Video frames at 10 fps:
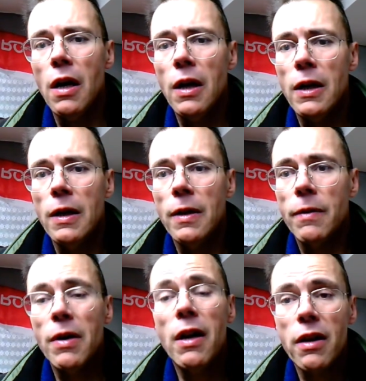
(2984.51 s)

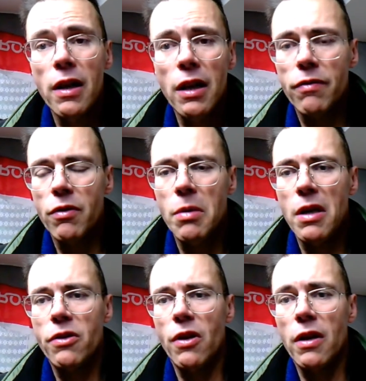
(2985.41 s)
uh, Kharkiv to
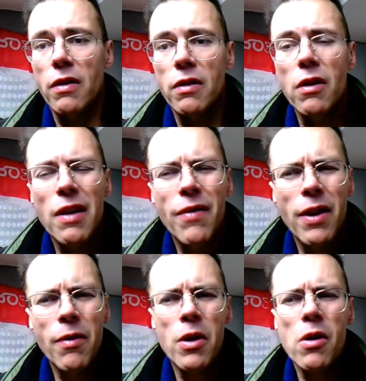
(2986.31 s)
be exact, not
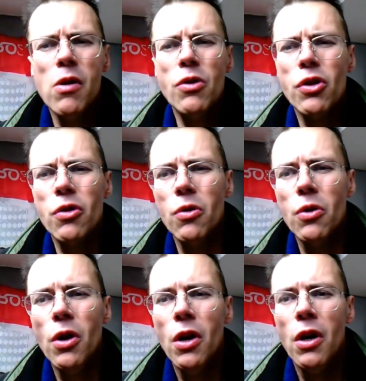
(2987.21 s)
even anywhere close
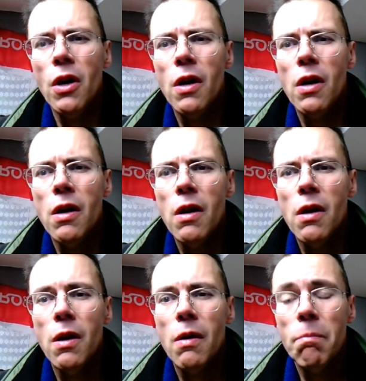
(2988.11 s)
to
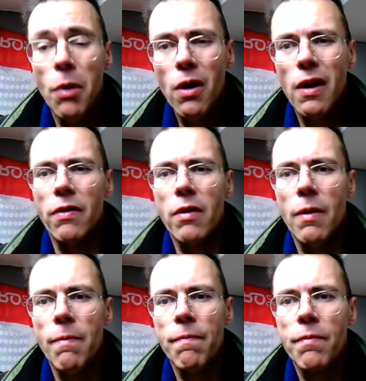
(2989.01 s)
Poland.
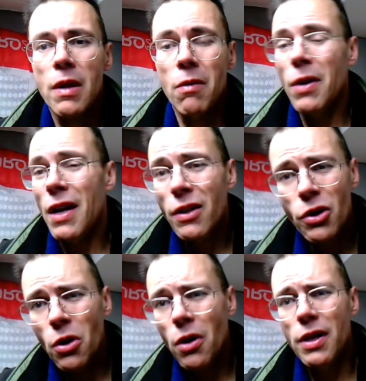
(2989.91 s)
When I
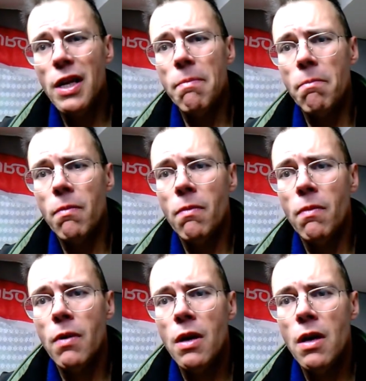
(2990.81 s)
saw him,
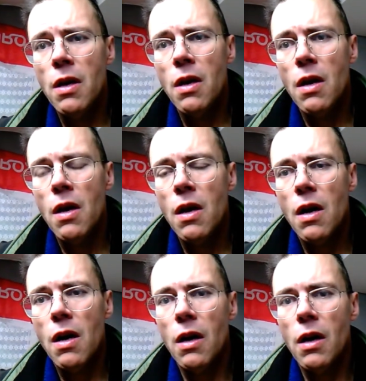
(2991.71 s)

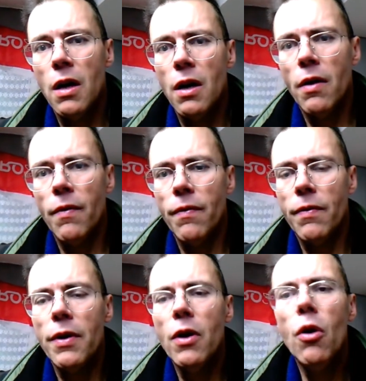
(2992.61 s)
uh,
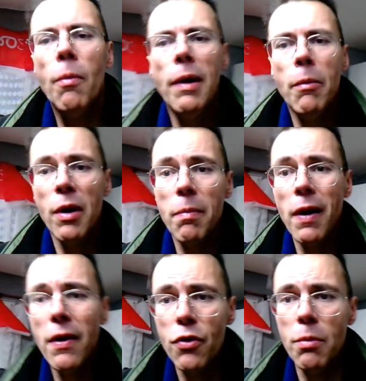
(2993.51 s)
the whole memory
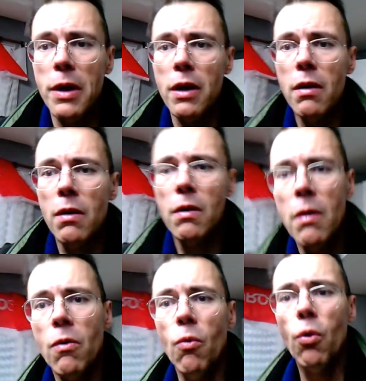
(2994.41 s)
played to me
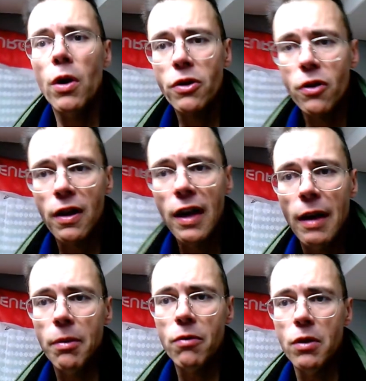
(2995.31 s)
what's going to
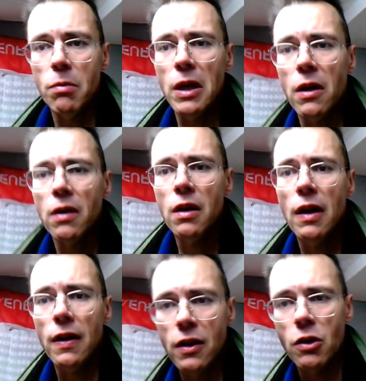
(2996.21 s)
happen with me
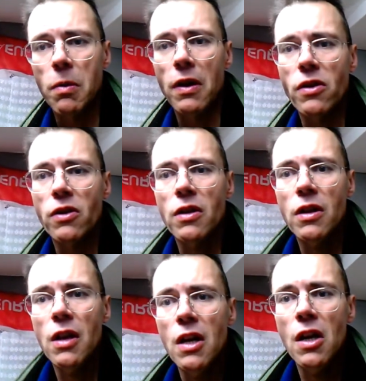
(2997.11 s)
at this place.
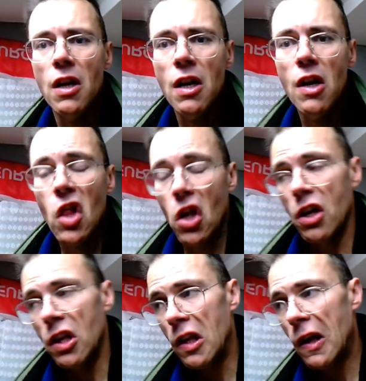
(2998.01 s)

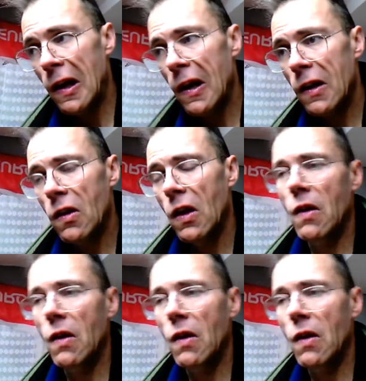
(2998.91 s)
Yet,